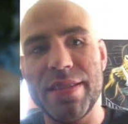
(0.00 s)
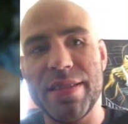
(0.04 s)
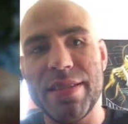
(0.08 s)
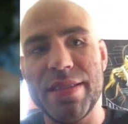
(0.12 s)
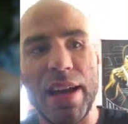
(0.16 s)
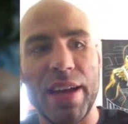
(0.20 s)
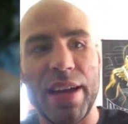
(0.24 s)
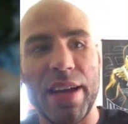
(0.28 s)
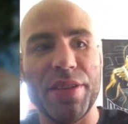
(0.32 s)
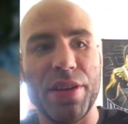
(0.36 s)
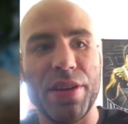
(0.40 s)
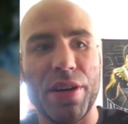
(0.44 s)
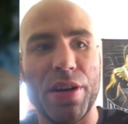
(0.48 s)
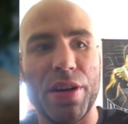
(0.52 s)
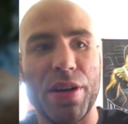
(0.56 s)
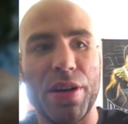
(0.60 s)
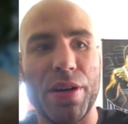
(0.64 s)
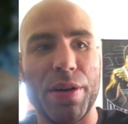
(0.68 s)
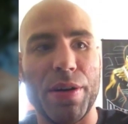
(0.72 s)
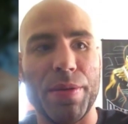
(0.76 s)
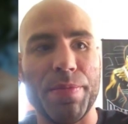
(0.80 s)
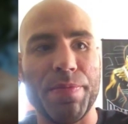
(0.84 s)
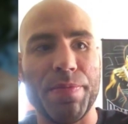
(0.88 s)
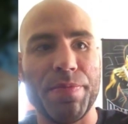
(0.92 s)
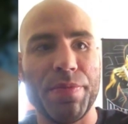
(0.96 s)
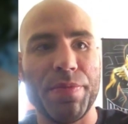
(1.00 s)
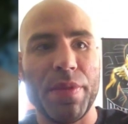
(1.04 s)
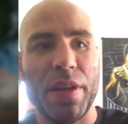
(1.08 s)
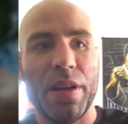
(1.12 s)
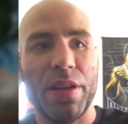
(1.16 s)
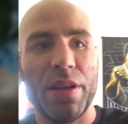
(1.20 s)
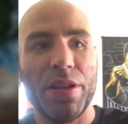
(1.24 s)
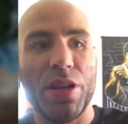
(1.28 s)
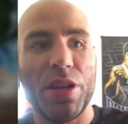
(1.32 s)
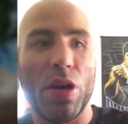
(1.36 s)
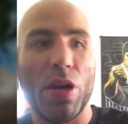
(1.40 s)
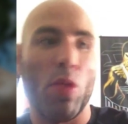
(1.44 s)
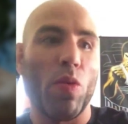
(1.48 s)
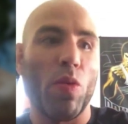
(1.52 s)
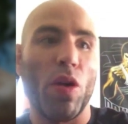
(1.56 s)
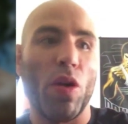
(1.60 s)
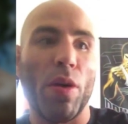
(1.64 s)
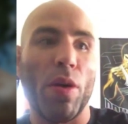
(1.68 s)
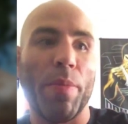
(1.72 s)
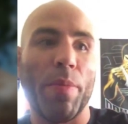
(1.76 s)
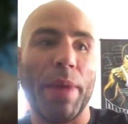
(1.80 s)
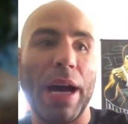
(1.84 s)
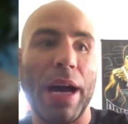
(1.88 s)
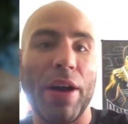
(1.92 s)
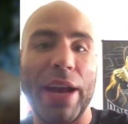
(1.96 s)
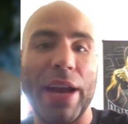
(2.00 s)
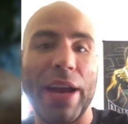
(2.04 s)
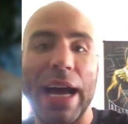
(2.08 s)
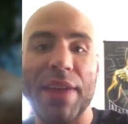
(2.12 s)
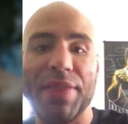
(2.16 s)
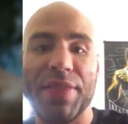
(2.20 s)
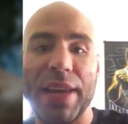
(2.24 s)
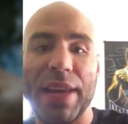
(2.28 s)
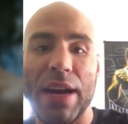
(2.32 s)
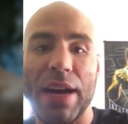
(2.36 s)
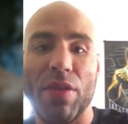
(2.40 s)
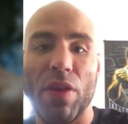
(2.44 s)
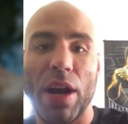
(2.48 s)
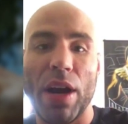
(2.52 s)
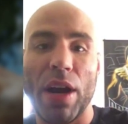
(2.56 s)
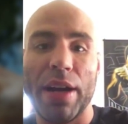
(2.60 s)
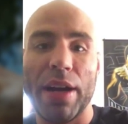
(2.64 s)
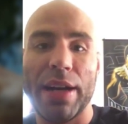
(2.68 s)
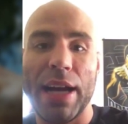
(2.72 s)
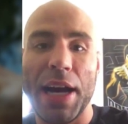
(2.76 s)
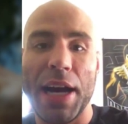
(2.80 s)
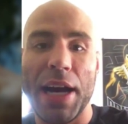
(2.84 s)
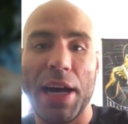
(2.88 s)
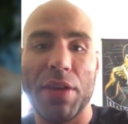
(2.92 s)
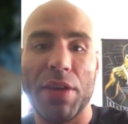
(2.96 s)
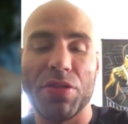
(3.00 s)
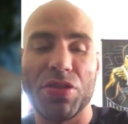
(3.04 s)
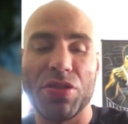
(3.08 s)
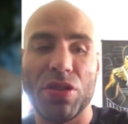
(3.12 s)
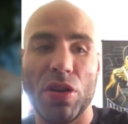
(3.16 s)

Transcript: And we're about at that right now.